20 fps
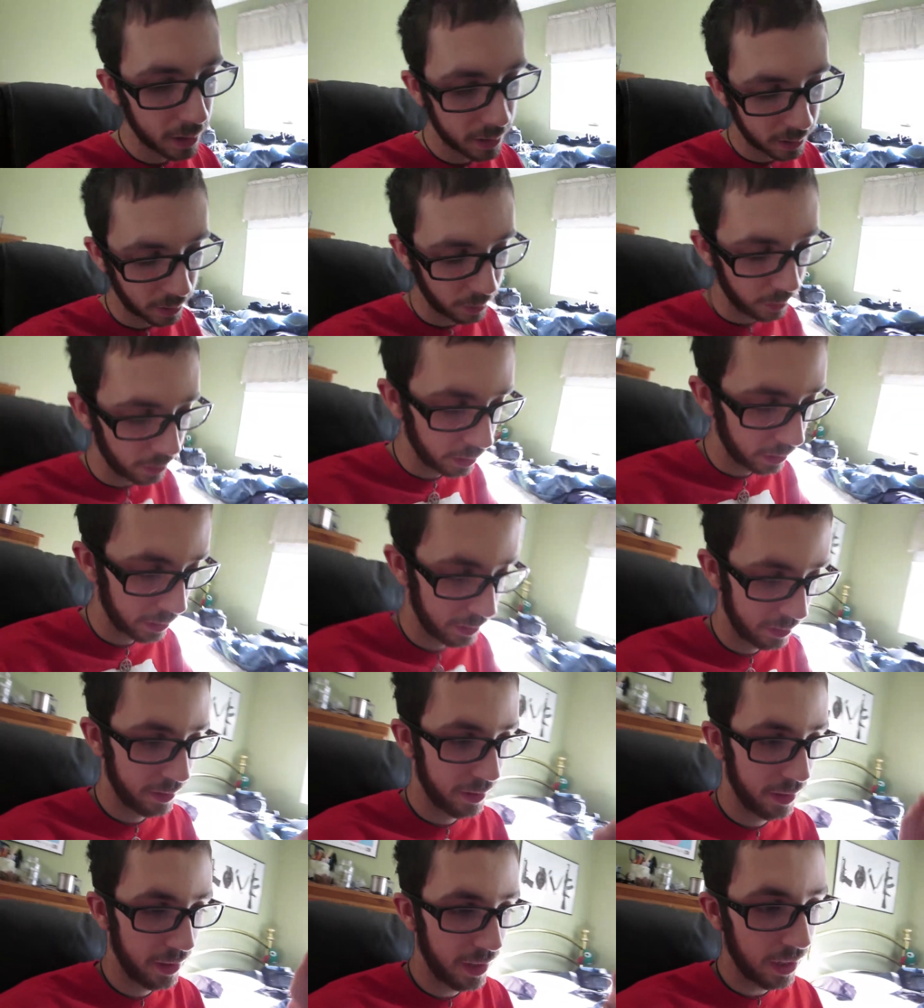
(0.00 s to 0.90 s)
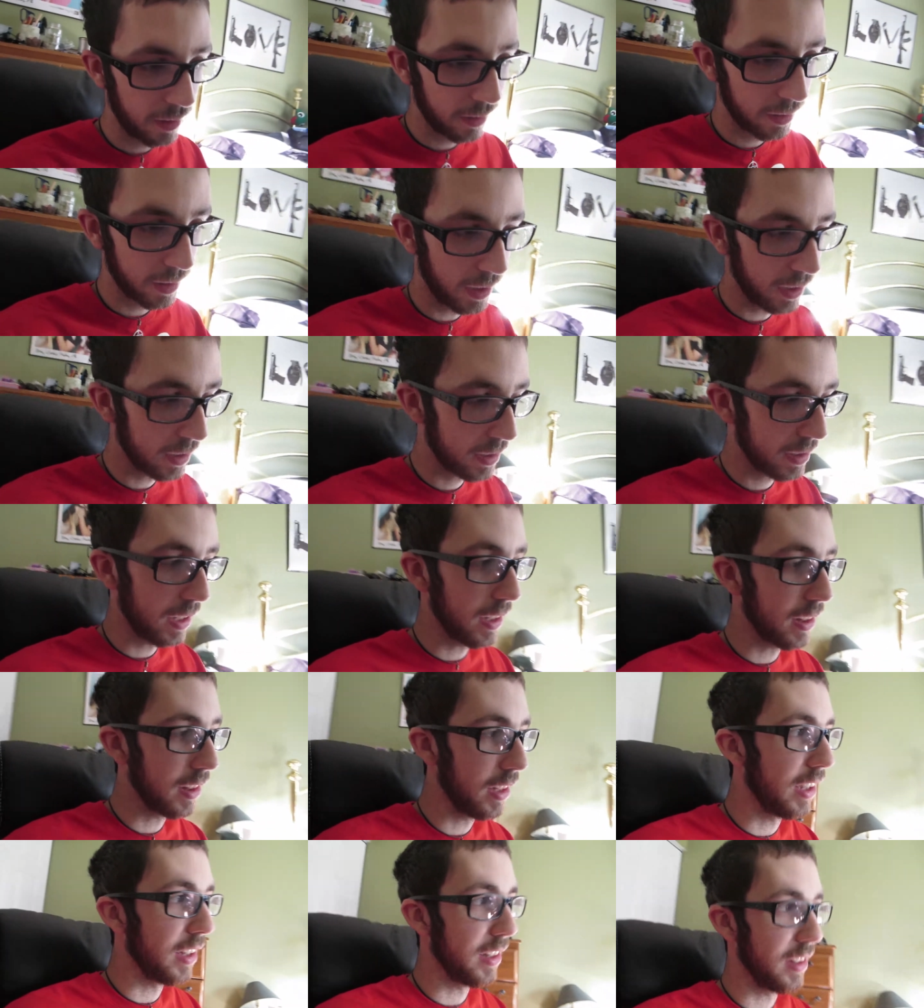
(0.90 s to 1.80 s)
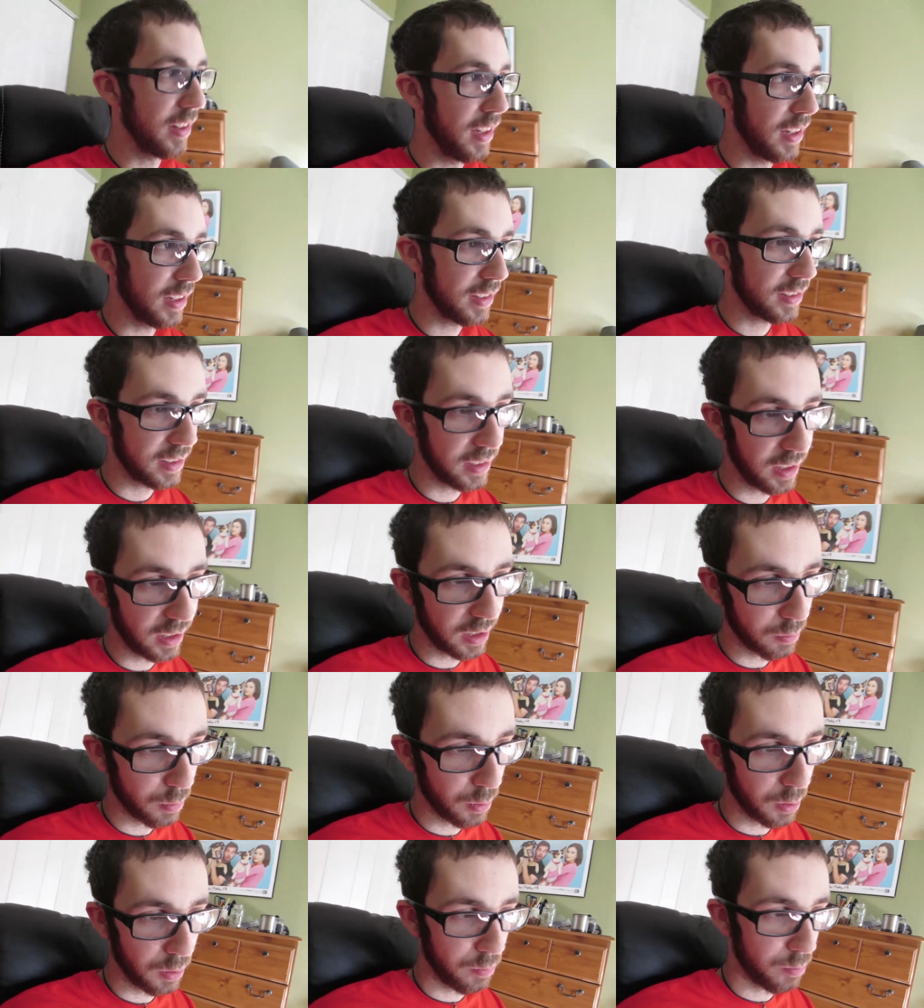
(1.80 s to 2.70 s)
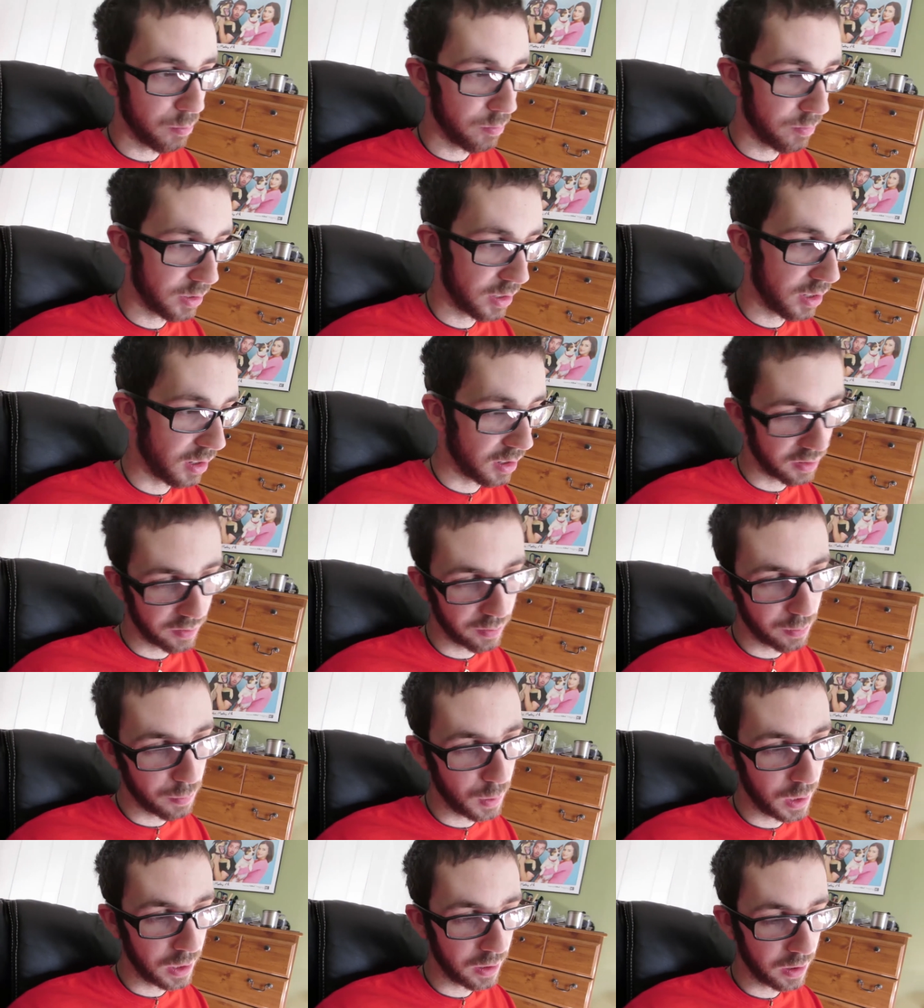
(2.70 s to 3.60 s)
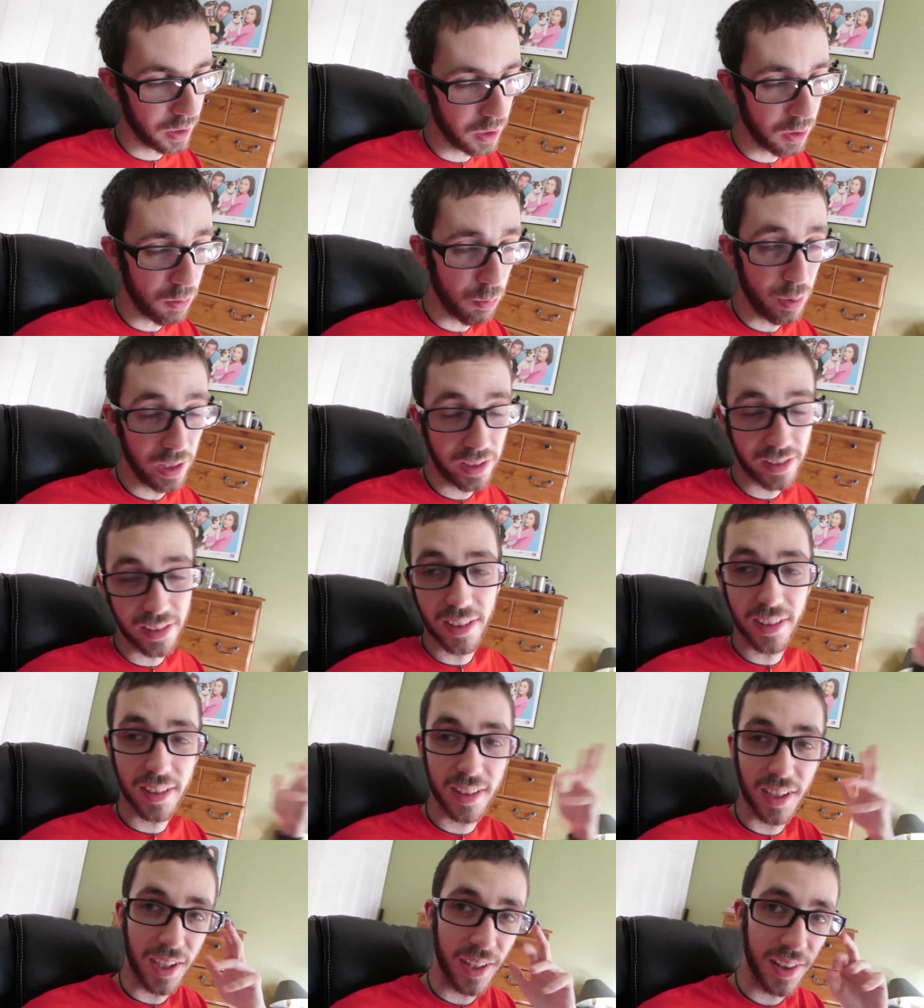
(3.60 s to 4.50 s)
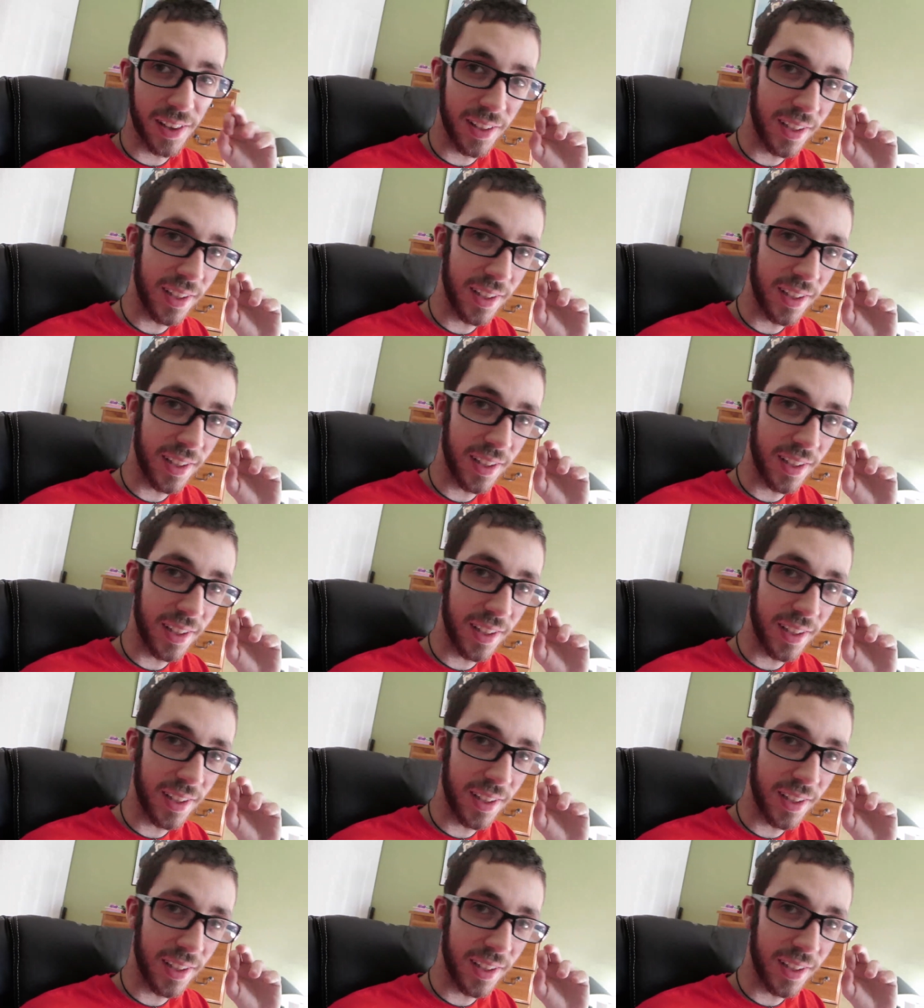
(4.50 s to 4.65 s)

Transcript: So like now that I said that last night about photography being the new business kind of